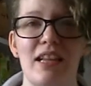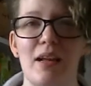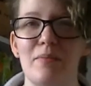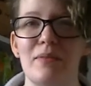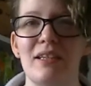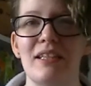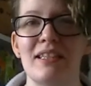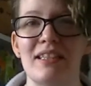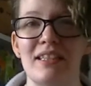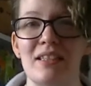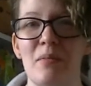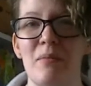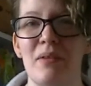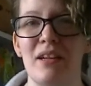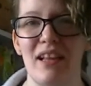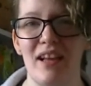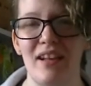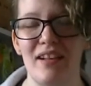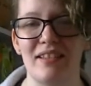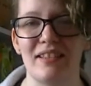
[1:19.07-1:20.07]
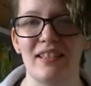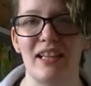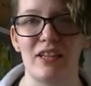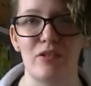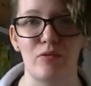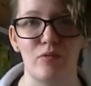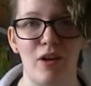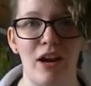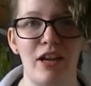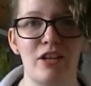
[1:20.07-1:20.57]
that means somebody else
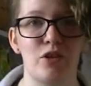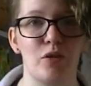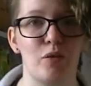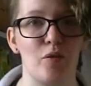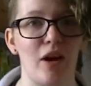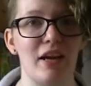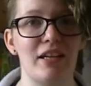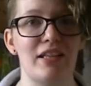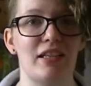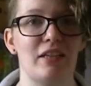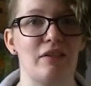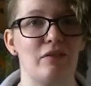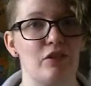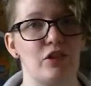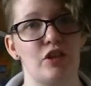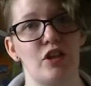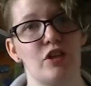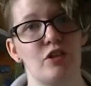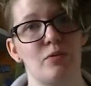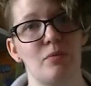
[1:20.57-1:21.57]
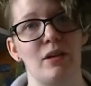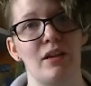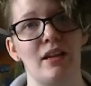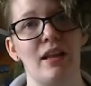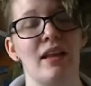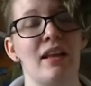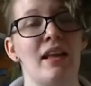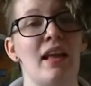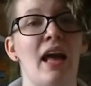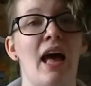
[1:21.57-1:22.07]
has read your writing for judgment